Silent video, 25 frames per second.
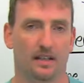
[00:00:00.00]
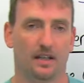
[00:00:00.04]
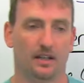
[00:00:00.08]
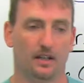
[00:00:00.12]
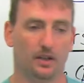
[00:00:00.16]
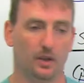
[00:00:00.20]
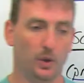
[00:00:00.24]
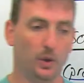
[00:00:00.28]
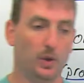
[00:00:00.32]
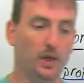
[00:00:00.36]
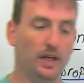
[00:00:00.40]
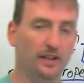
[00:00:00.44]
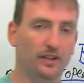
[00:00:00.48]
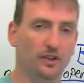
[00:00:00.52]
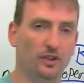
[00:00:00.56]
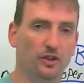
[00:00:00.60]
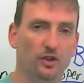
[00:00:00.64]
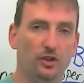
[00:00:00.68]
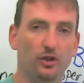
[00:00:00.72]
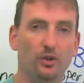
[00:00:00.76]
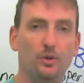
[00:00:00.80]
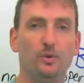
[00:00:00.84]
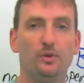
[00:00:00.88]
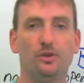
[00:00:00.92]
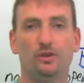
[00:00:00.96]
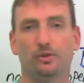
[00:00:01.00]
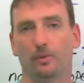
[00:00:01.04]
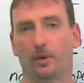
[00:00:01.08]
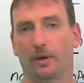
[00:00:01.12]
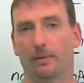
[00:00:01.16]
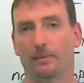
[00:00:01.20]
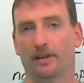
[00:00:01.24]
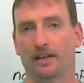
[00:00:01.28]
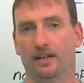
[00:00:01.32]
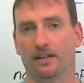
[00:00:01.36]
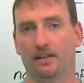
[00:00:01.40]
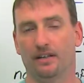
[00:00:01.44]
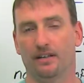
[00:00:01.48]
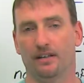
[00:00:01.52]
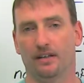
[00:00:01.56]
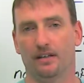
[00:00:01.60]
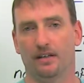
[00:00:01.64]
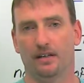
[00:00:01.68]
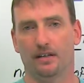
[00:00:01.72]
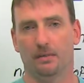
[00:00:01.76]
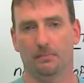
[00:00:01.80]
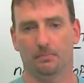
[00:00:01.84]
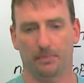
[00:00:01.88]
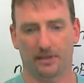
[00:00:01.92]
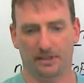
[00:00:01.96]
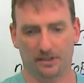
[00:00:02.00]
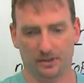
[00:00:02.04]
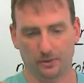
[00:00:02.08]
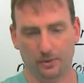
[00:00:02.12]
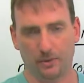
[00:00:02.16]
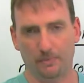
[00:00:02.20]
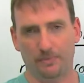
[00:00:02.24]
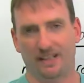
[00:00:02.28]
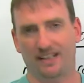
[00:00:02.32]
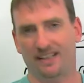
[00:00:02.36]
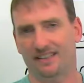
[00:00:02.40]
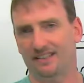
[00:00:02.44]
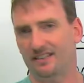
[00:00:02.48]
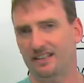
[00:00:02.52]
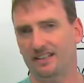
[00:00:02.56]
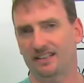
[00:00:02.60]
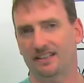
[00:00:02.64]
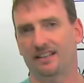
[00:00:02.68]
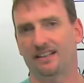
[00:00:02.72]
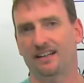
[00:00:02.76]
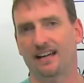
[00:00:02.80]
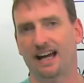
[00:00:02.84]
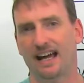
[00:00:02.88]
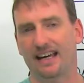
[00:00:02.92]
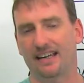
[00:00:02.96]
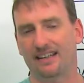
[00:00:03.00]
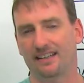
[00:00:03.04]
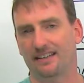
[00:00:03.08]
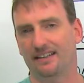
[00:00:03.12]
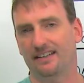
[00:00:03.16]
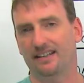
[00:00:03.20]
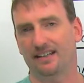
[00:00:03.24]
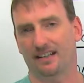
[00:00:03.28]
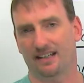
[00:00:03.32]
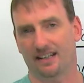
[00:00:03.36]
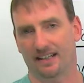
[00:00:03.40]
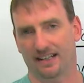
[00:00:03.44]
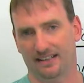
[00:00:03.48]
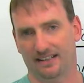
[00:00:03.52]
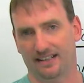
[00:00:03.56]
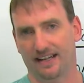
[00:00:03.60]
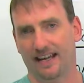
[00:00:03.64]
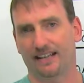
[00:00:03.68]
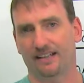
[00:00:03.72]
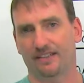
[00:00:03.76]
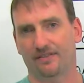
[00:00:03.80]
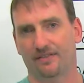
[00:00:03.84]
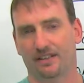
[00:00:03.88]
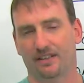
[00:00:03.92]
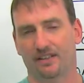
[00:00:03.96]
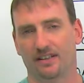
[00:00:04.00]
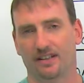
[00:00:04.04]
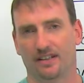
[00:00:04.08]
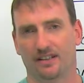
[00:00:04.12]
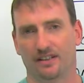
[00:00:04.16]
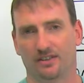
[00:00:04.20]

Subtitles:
You can do swimming, But swimming is just an idea at the end of the day.